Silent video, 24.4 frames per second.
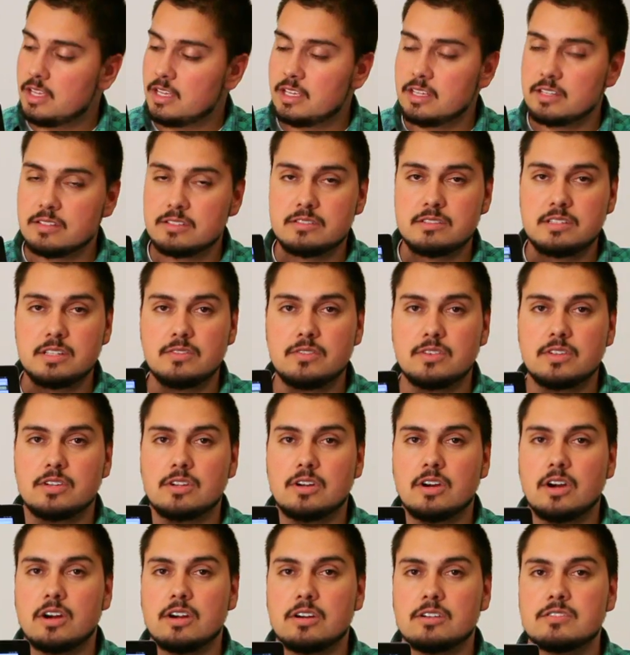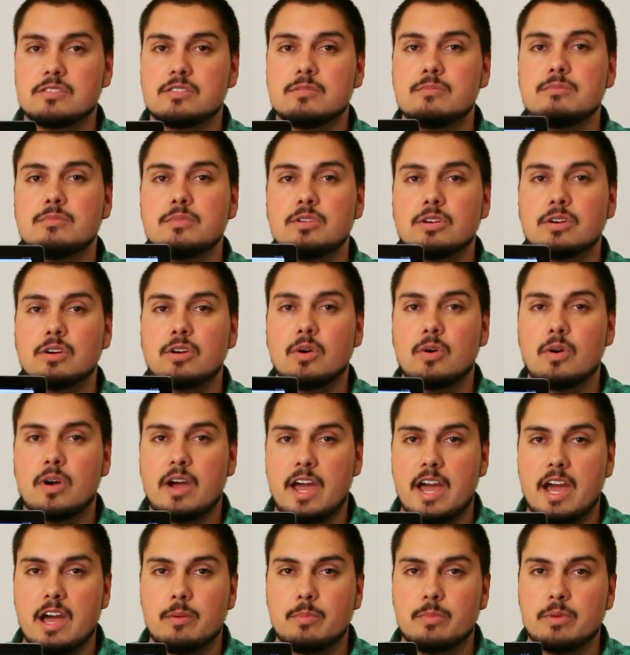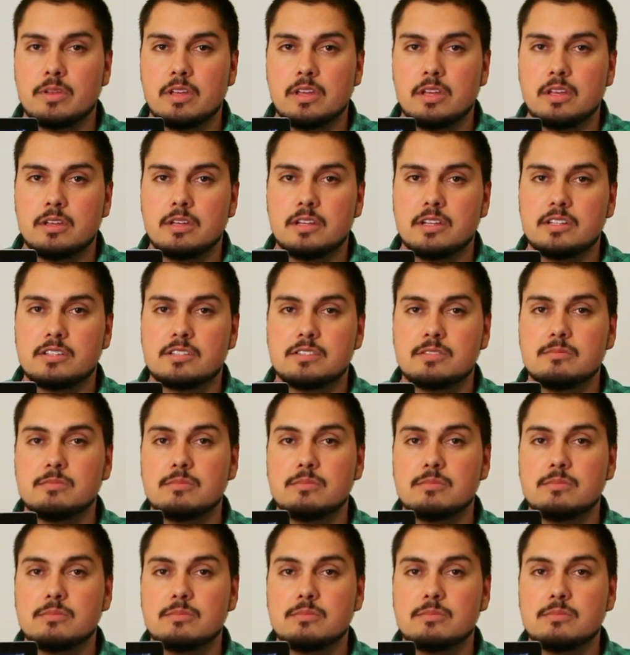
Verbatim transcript: is DeviantArt's Muro app. It's